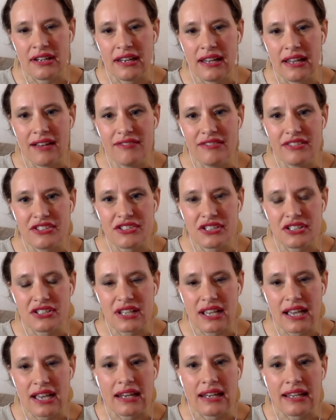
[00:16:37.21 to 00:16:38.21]
love is just
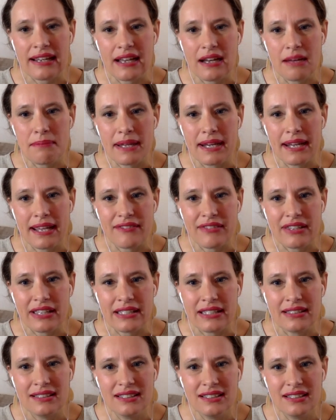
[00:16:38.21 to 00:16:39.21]
cuddling up and
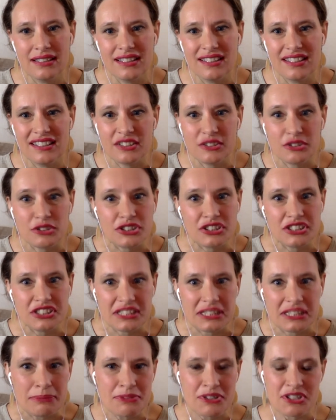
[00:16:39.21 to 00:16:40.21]
having a good
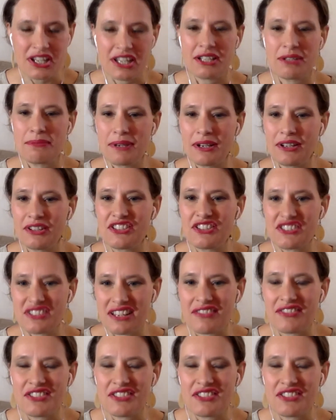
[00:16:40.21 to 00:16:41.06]
deep chat about stuff.